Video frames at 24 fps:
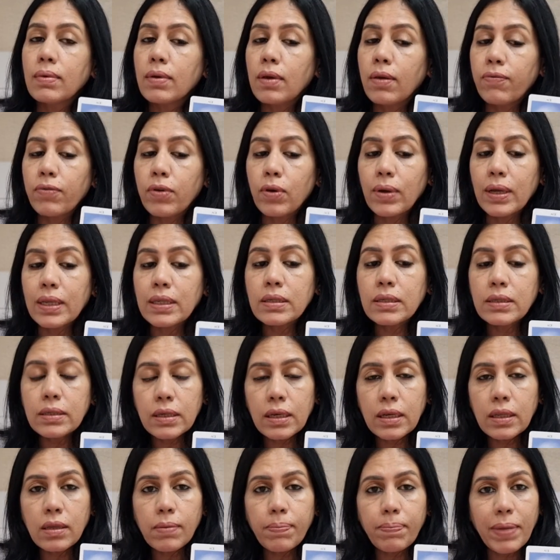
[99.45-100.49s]
if you can
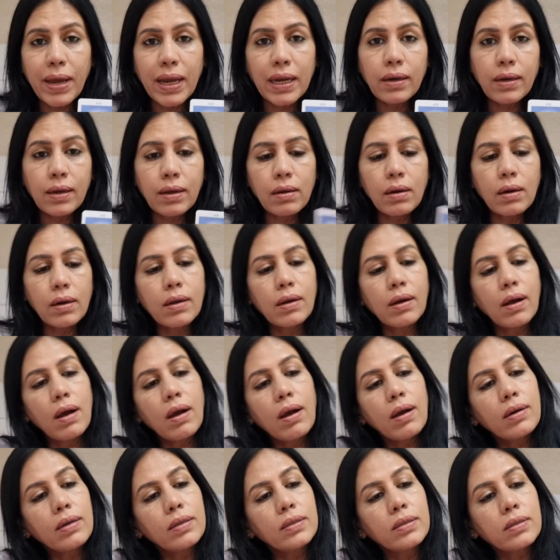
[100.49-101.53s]
see the Pentacle
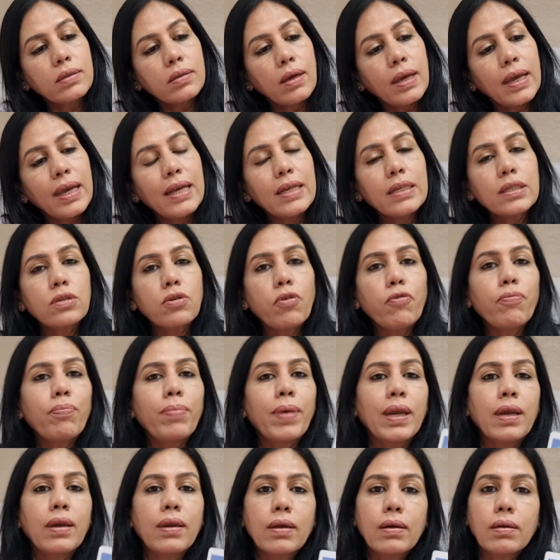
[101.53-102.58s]
card, it's the Ace of
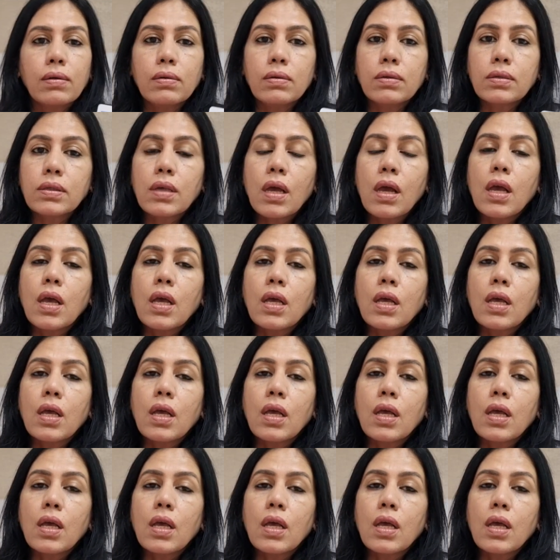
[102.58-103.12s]
Pentacles.